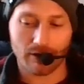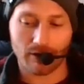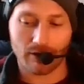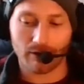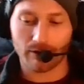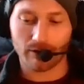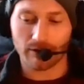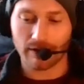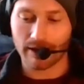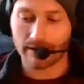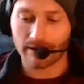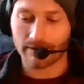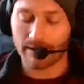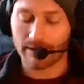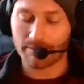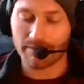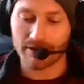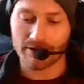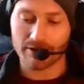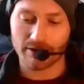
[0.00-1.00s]
or like
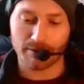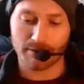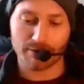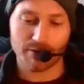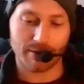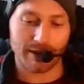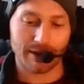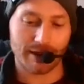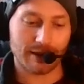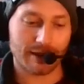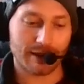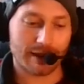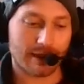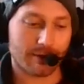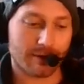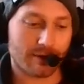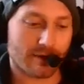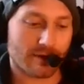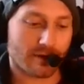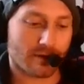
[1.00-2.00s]
that pendulum swinging, like I
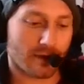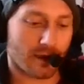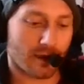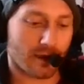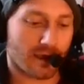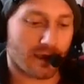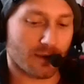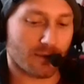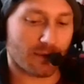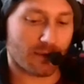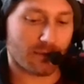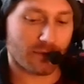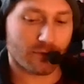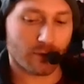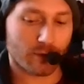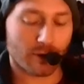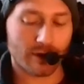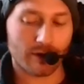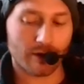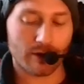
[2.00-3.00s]
was talking about
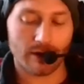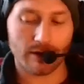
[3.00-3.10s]
before.